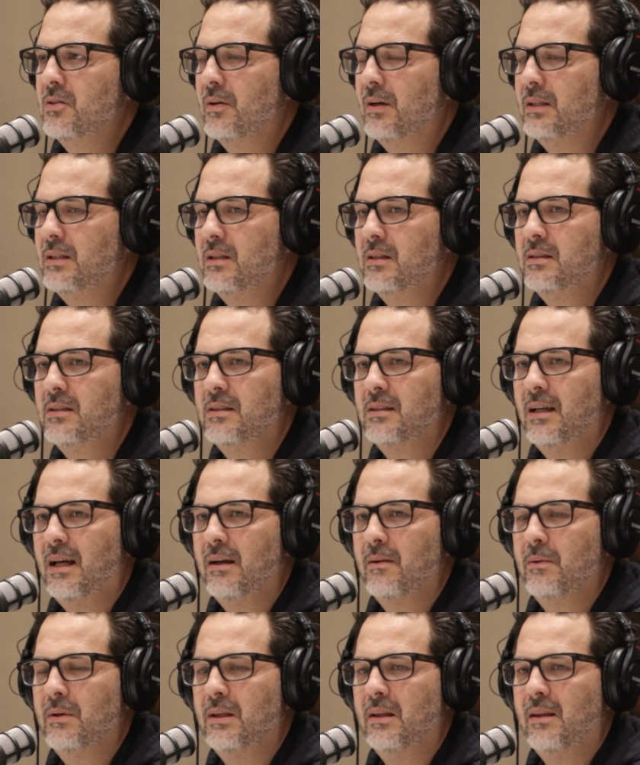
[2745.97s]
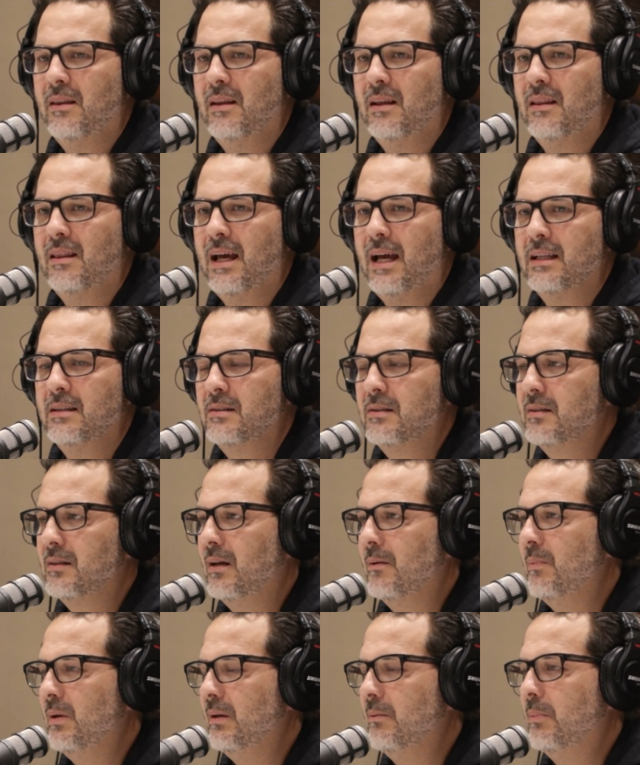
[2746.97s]
So I really think that's
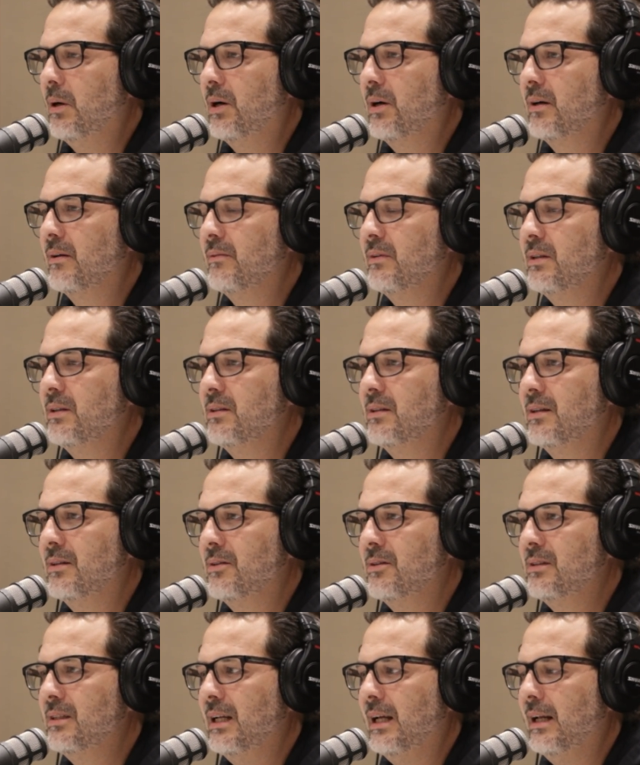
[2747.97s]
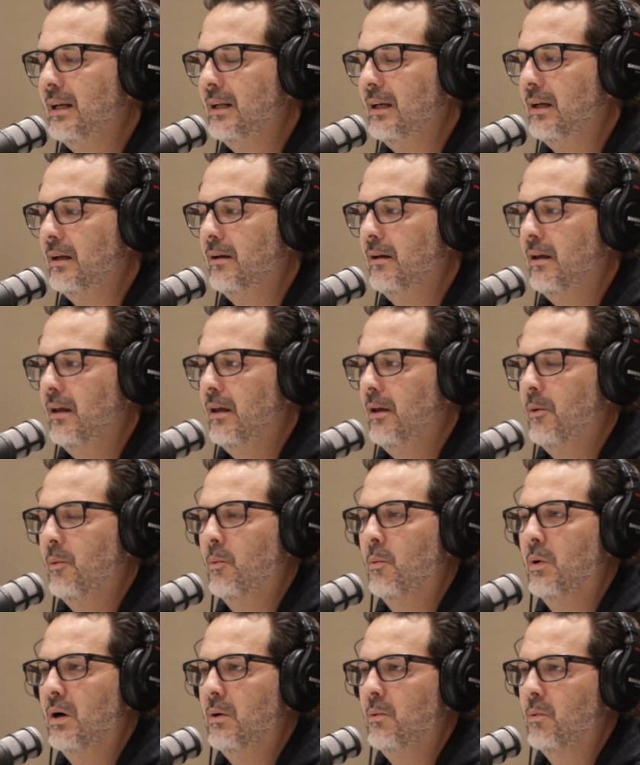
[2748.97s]
a big part of it is understanding
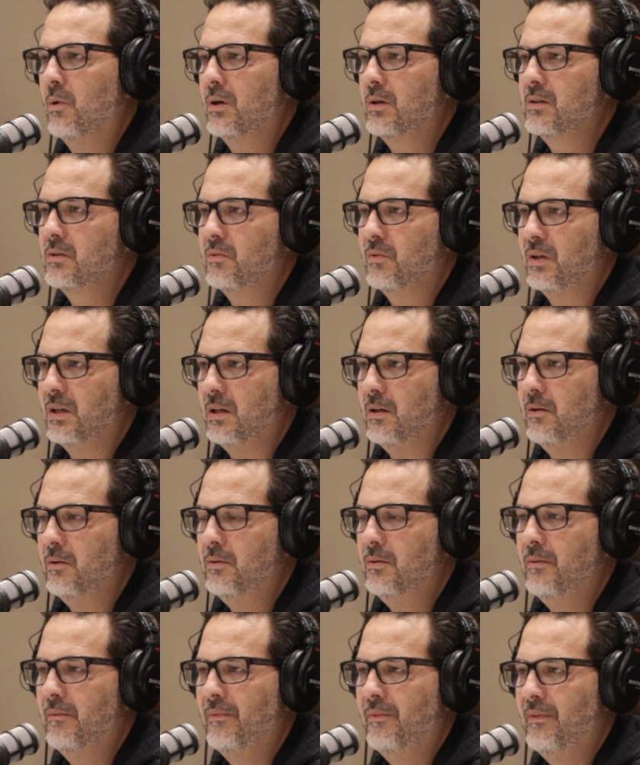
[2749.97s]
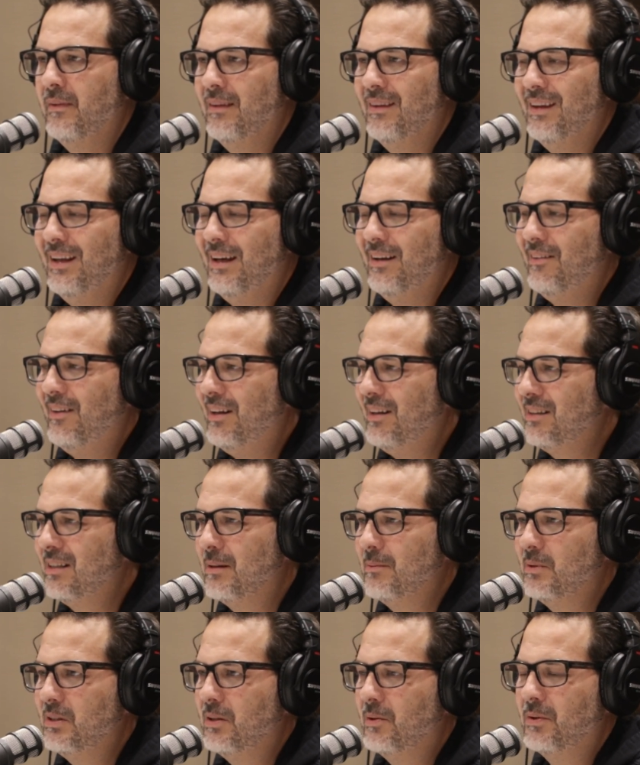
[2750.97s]
what works for you. And a lot of
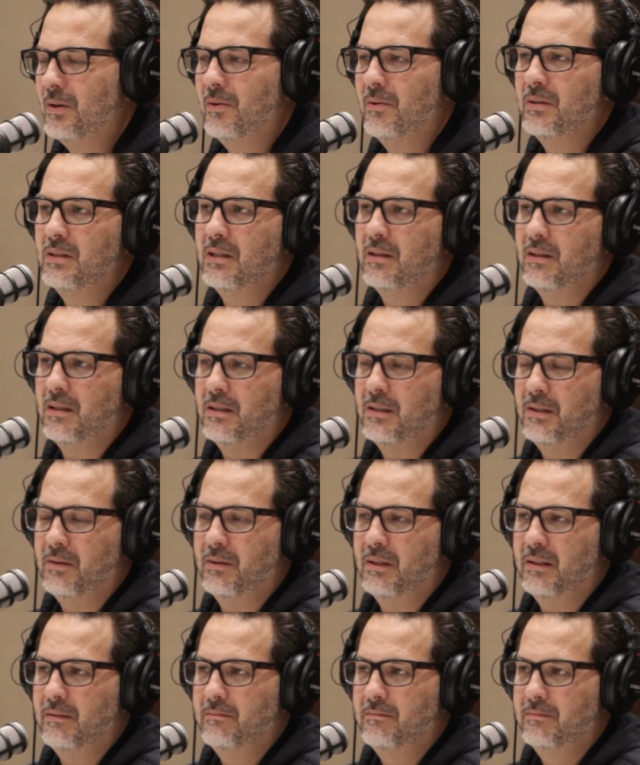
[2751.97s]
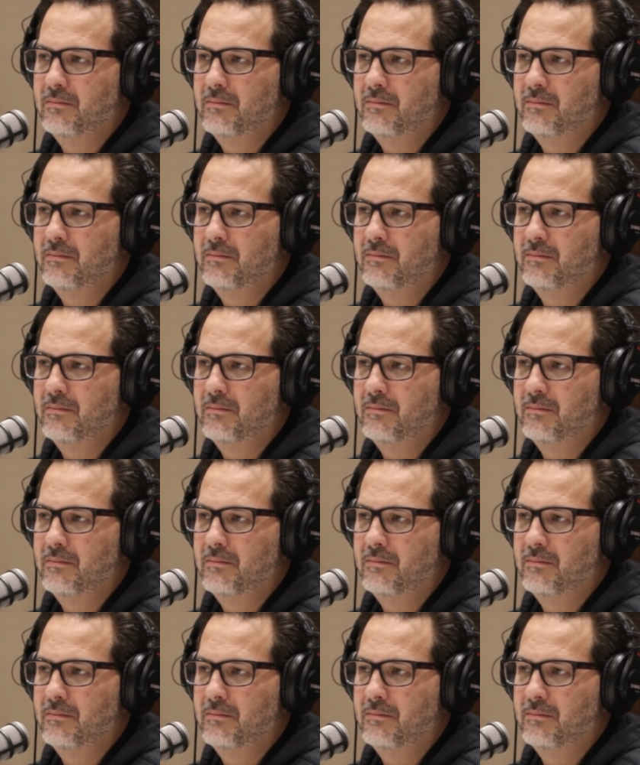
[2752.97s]
times you don't know until you do it.